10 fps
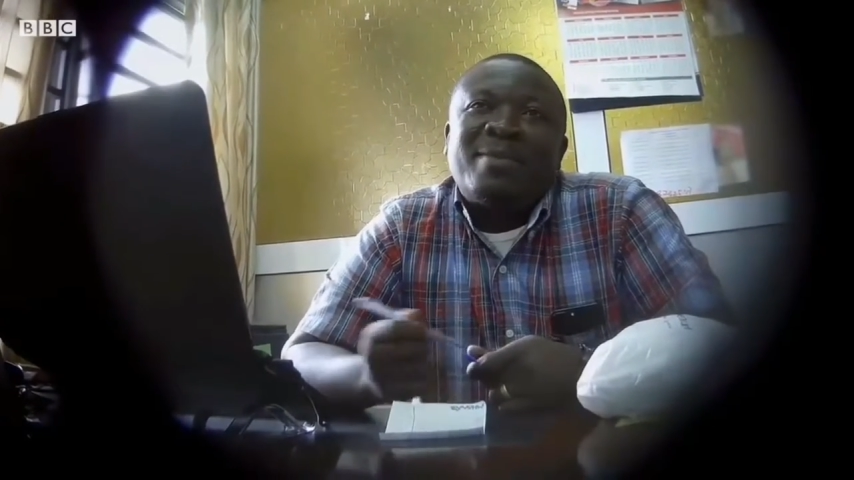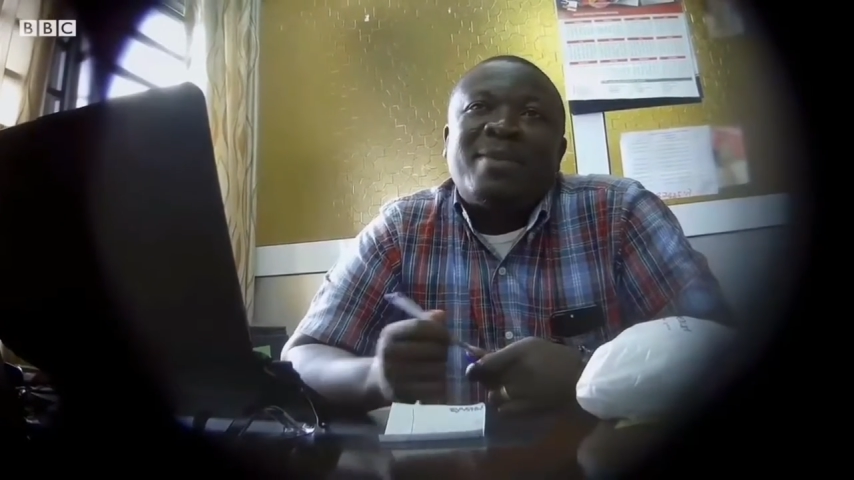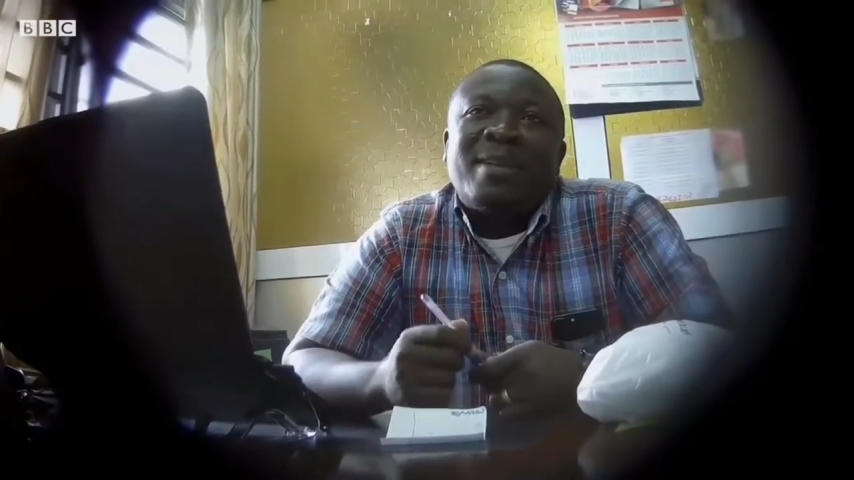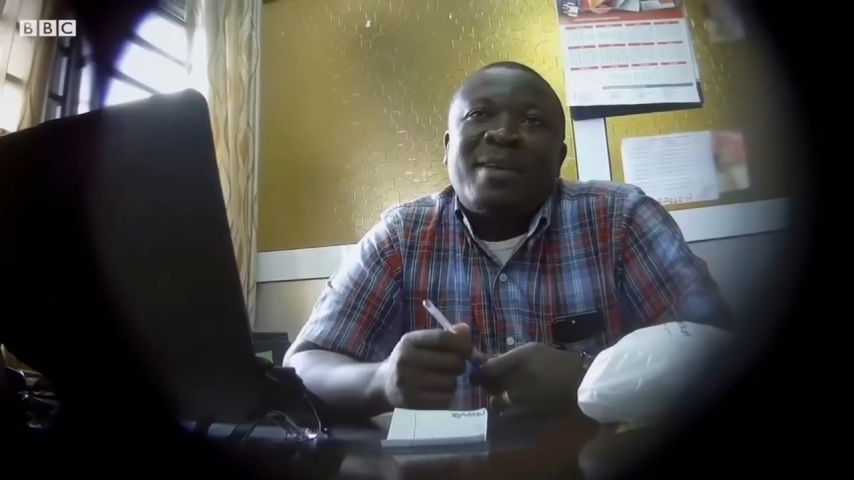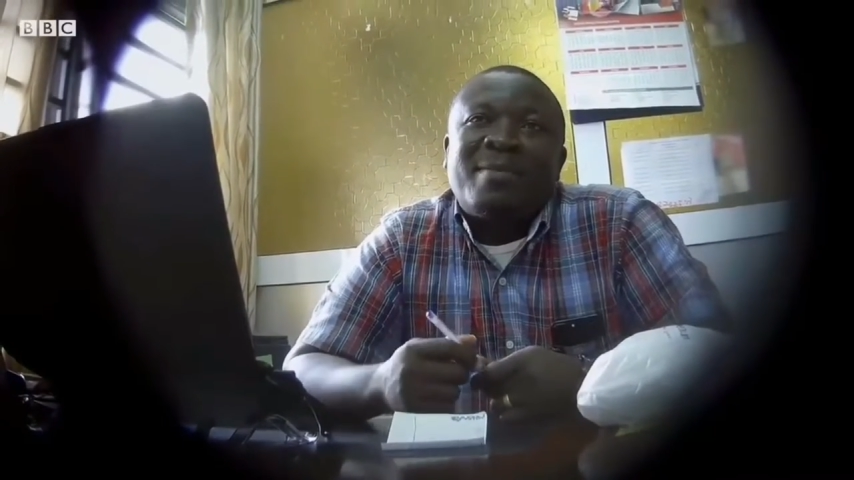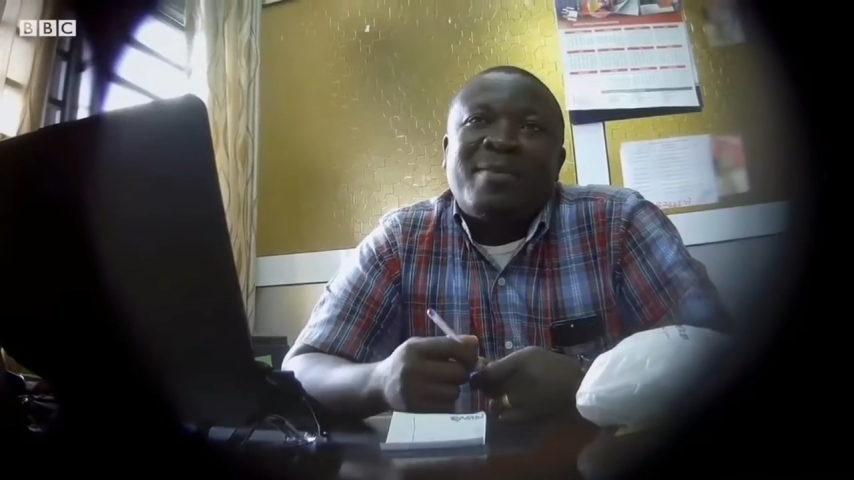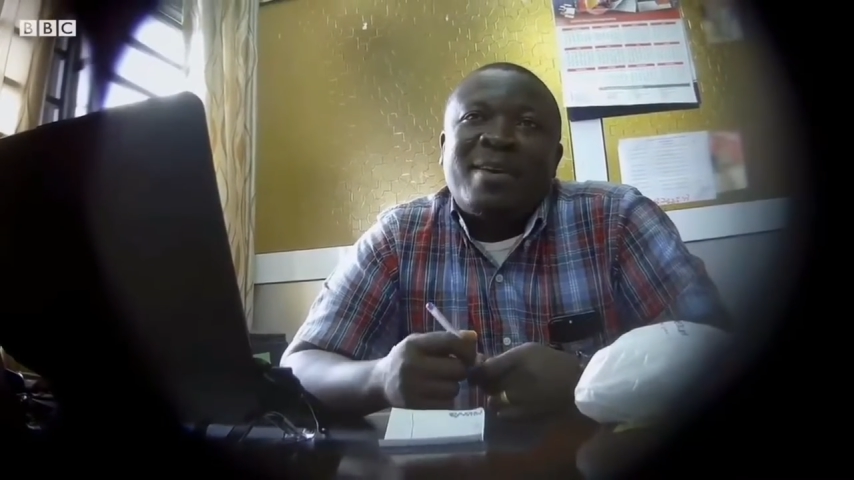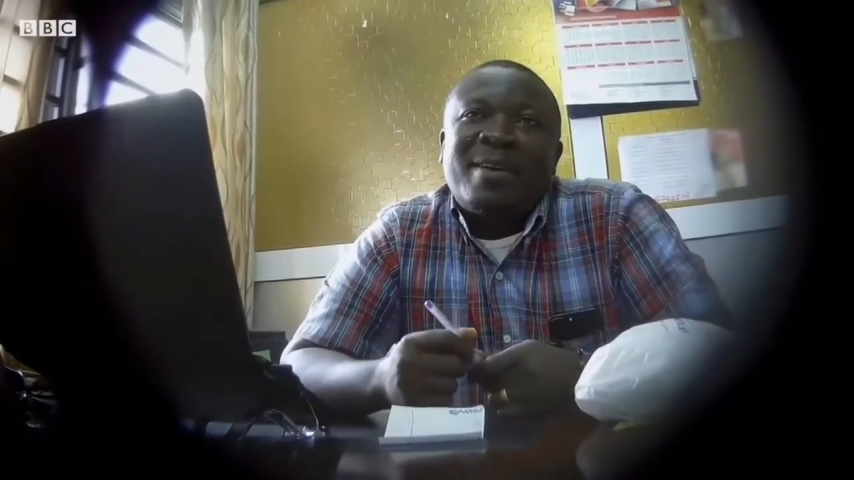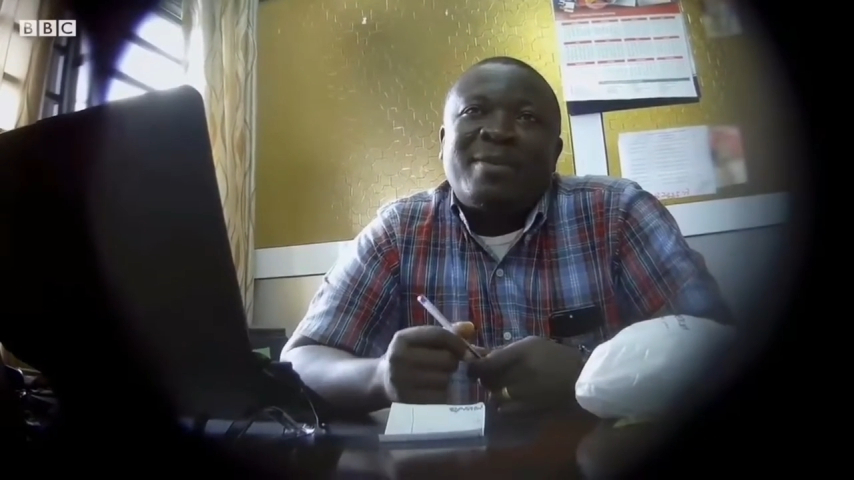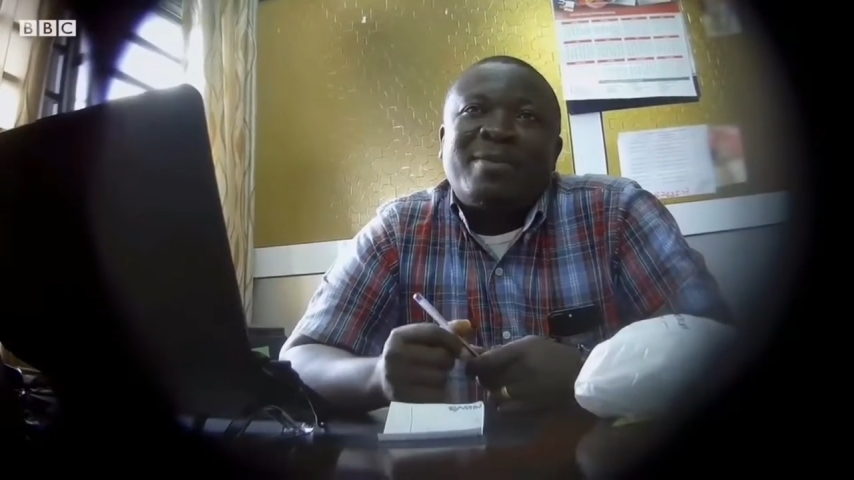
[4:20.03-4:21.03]
is
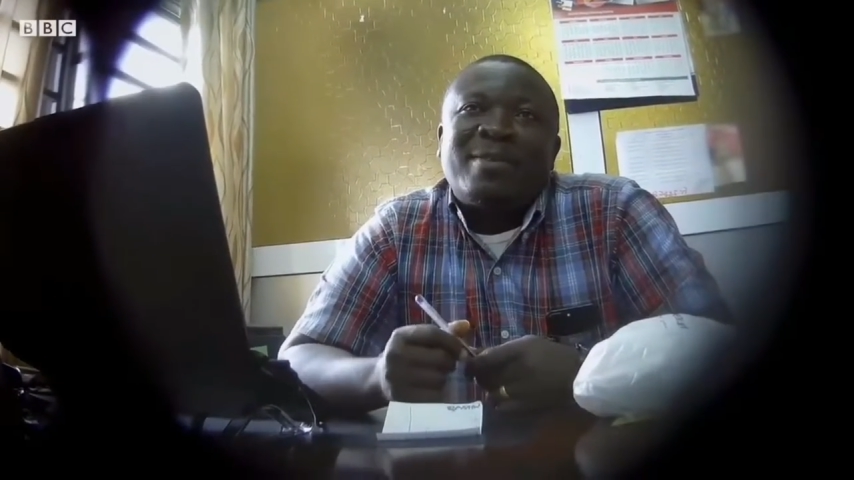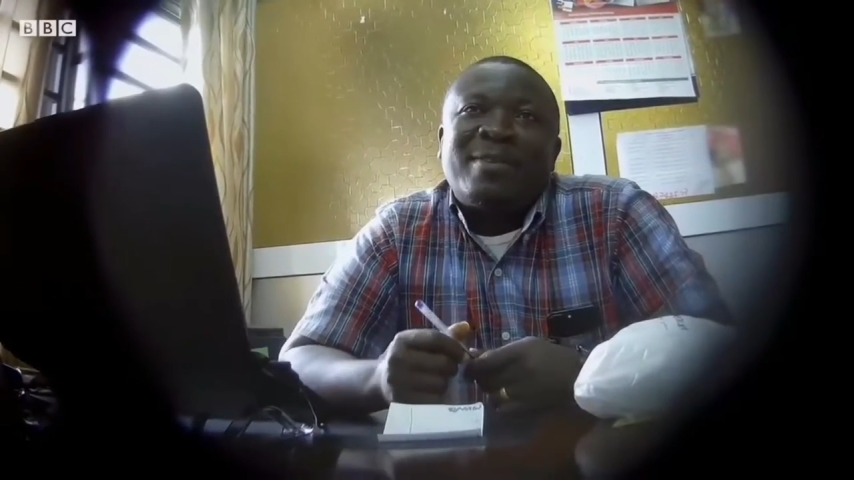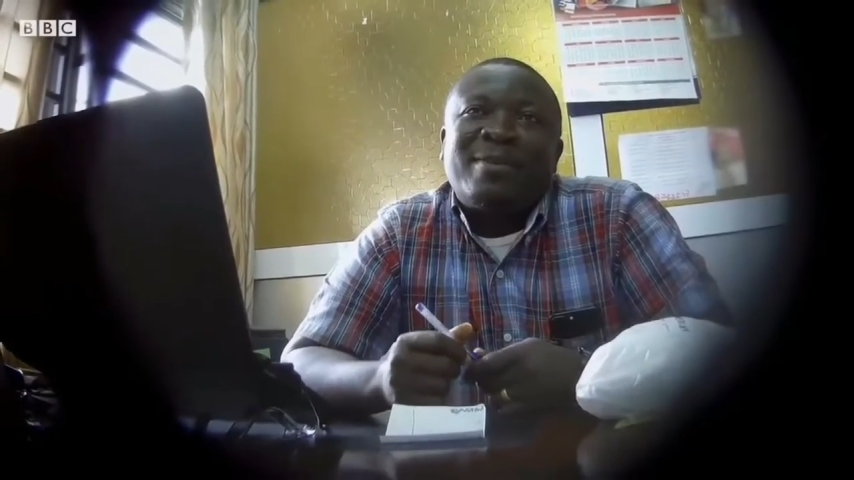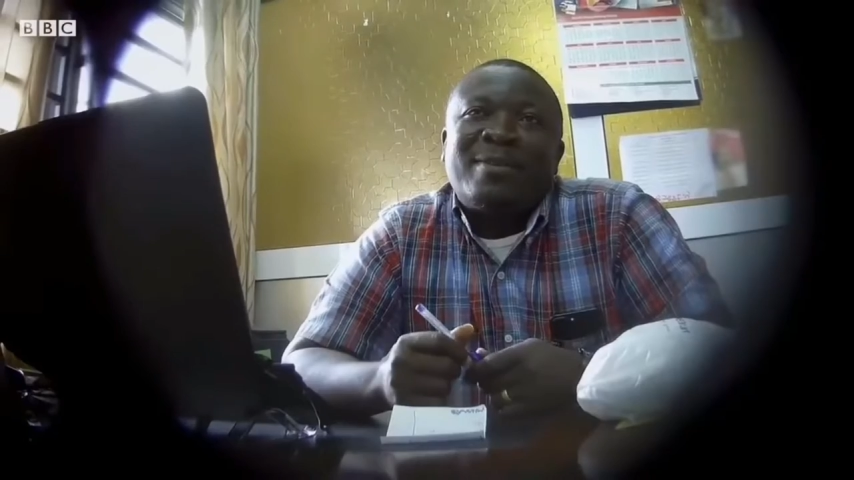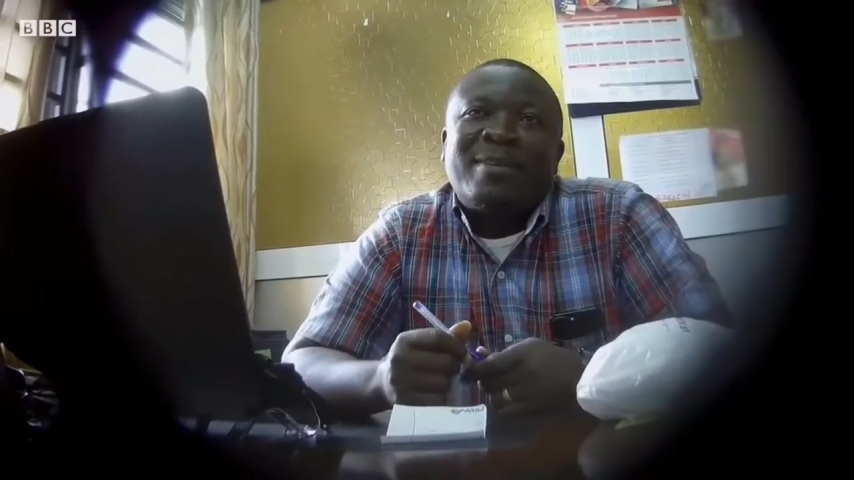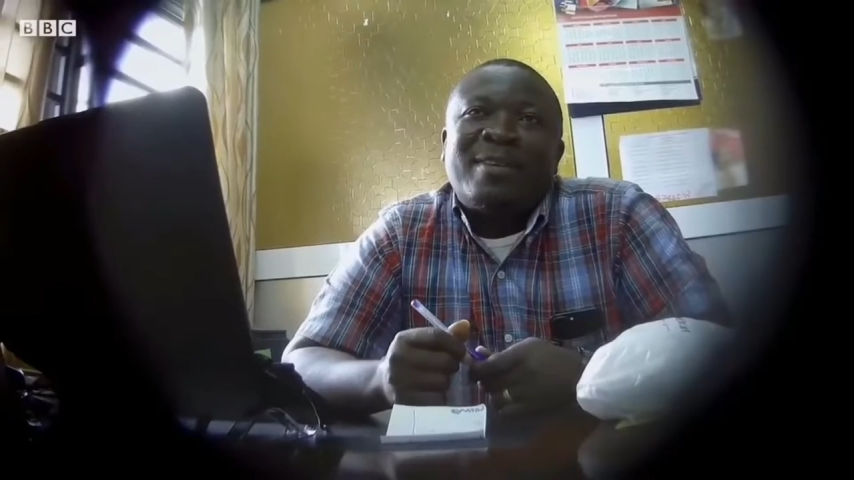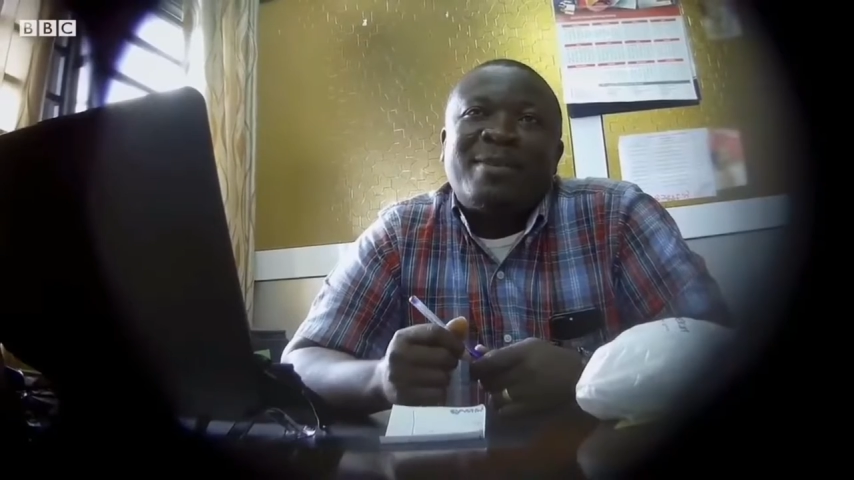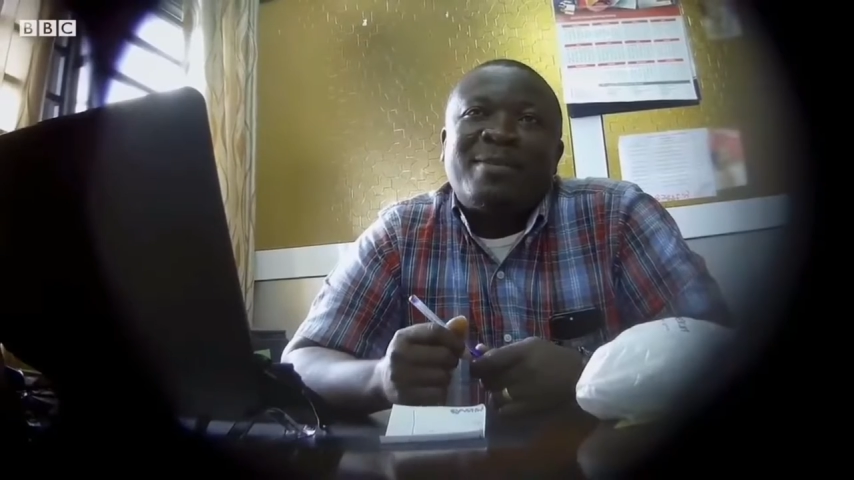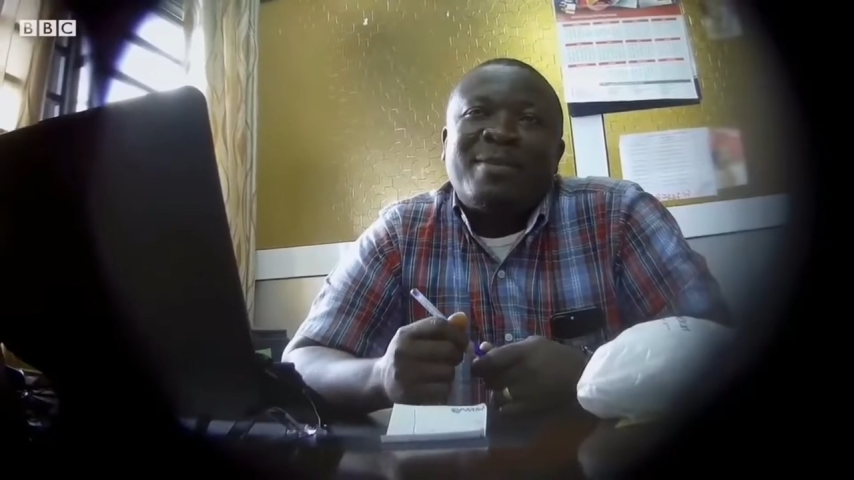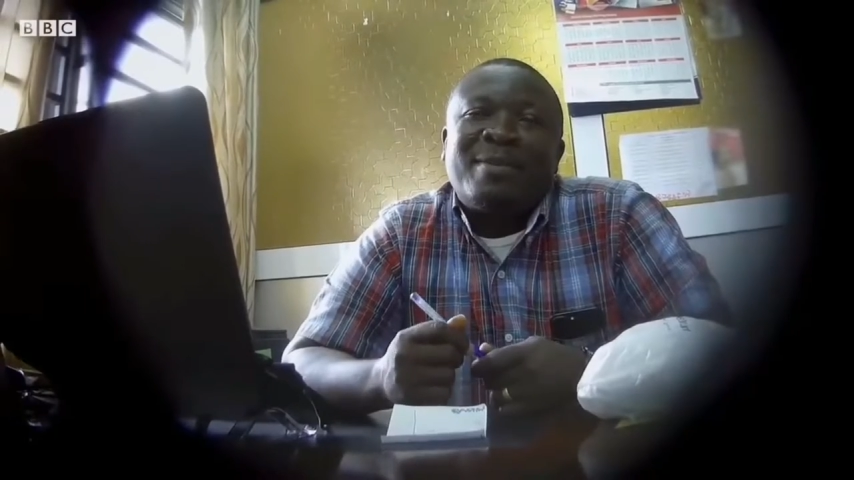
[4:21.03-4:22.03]
considered
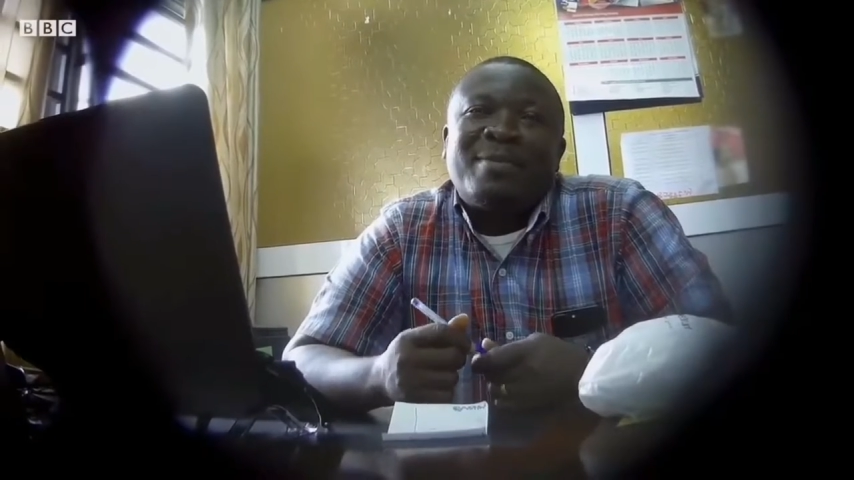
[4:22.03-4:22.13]
misconduct.